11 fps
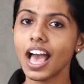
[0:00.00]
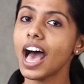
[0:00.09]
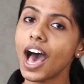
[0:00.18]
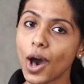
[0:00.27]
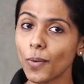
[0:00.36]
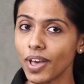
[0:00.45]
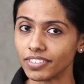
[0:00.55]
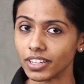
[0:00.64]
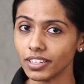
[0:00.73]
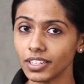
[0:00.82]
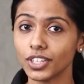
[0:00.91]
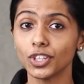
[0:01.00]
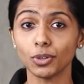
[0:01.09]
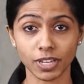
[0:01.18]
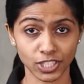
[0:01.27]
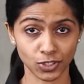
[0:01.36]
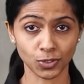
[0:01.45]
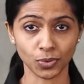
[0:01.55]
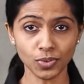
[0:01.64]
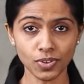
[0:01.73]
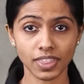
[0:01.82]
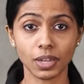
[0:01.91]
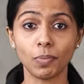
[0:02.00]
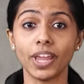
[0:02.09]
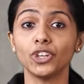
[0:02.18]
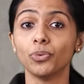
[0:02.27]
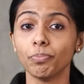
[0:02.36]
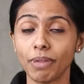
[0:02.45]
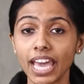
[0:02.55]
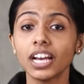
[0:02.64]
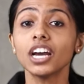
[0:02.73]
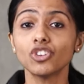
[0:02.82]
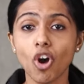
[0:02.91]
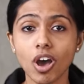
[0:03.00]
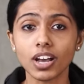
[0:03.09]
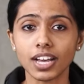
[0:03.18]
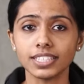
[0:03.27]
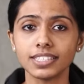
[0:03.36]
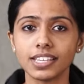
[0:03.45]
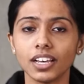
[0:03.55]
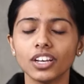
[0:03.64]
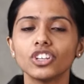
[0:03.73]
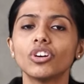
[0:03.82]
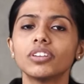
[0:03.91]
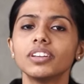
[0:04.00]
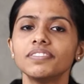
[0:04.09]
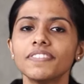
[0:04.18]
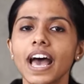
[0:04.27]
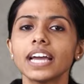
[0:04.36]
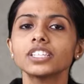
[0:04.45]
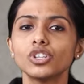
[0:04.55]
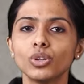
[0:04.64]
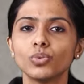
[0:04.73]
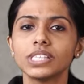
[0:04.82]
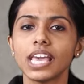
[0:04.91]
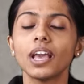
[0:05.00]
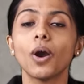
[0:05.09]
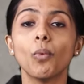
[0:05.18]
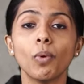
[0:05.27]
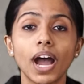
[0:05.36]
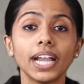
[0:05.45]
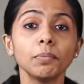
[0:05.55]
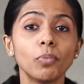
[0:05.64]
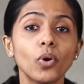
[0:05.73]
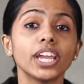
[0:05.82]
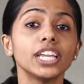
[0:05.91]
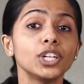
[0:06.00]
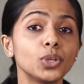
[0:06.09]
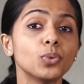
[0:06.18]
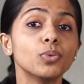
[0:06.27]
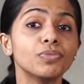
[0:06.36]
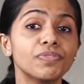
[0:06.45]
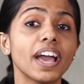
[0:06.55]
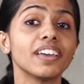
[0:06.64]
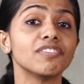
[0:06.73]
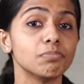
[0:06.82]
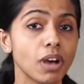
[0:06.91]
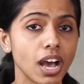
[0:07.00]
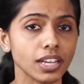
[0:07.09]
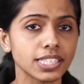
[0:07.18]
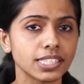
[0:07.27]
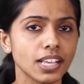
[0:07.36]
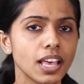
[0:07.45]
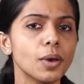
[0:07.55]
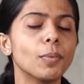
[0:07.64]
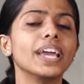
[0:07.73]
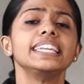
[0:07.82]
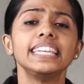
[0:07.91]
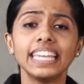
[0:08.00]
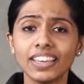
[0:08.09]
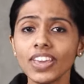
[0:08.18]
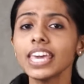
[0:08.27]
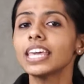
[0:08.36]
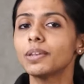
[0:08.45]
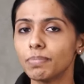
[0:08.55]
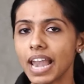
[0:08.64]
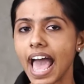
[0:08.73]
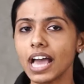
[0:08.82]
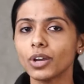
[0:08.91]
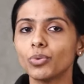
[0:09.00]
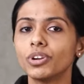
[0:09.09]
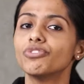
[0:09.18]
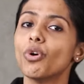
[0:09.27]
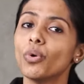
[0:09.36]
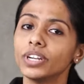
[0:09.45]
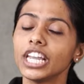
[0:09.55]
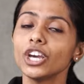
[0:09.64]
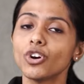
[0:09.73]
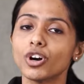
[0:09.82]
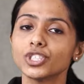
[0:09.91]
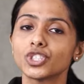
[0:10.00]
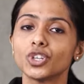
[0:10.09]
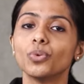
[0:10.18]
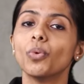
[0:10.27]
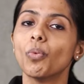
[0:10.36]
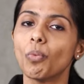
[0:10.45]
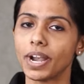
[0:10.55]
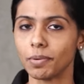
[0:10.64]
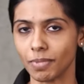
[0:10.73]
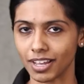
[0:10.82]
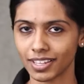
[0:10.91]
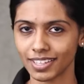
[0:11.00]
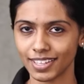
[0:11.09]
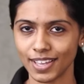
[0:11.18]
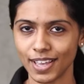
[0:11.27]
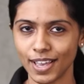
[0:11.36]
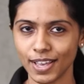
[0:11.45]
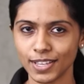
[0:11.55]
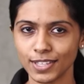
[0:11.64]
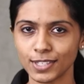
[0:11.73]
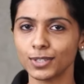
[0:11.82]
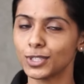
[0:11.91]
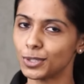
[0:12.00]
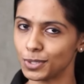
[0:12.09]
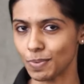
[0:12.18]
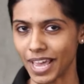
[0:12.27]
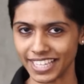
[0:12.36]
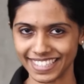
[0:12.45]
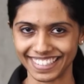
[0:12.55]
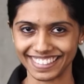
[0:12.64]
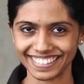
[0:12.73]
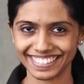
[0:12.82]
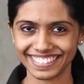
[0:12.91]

However, you must know that when you make a wrong answer, you're in fact losing 1.25 marks, while leaving it blank would have only cost you one mark. So choose wisely.